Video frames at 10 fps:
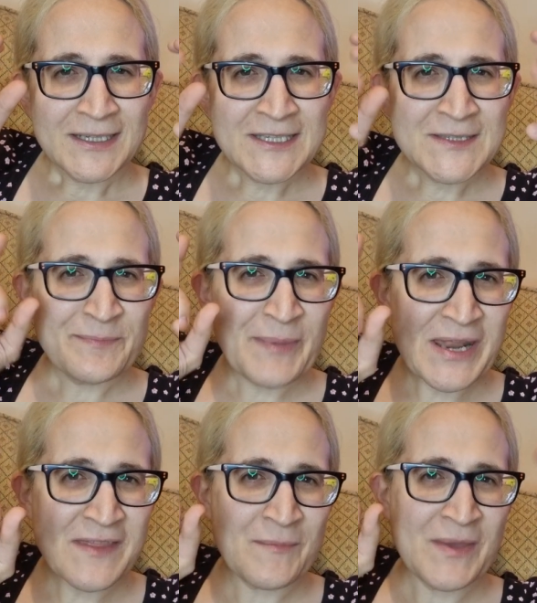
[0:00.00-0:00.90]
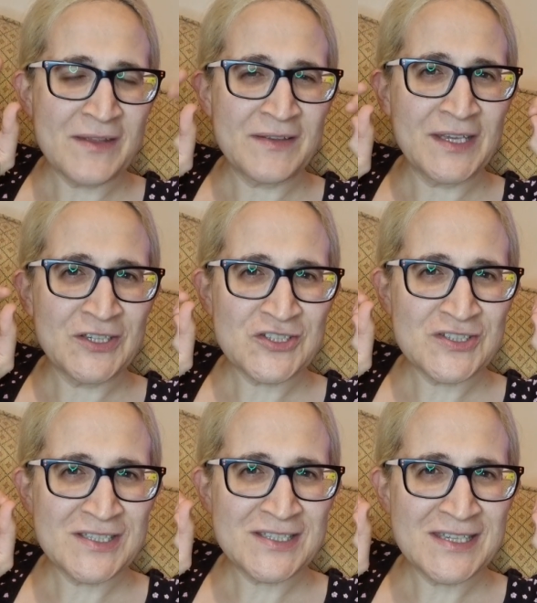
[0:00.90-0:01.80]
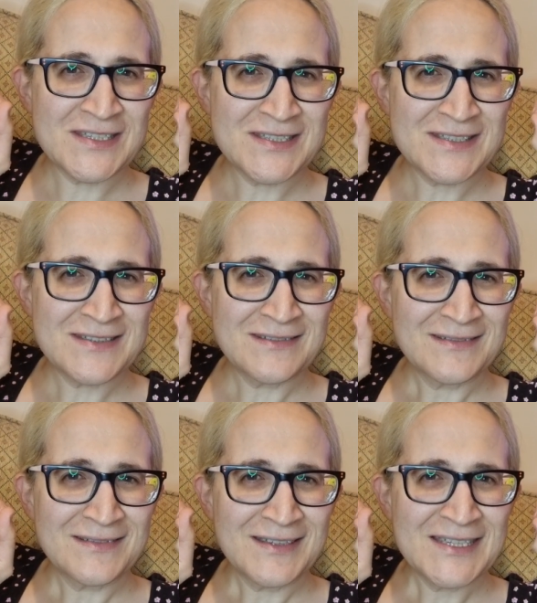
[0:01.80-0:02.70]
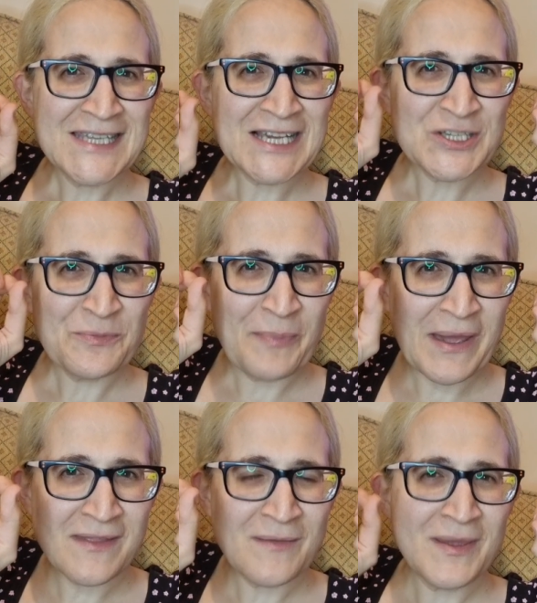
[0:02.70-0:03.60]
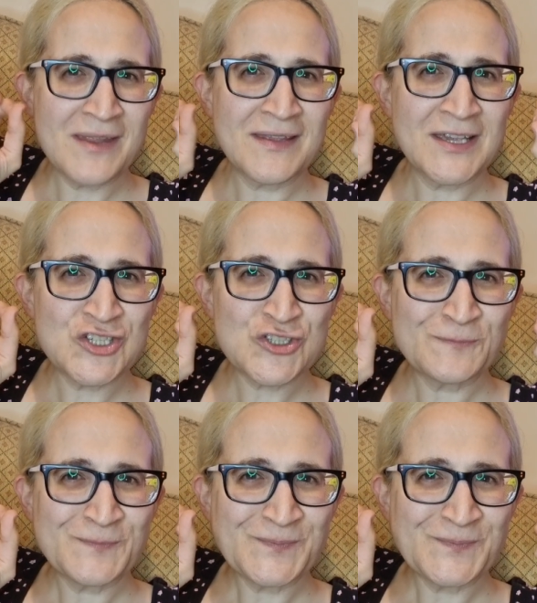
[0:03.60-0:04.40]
it's better than meditation, he says. It's actually better than meditation.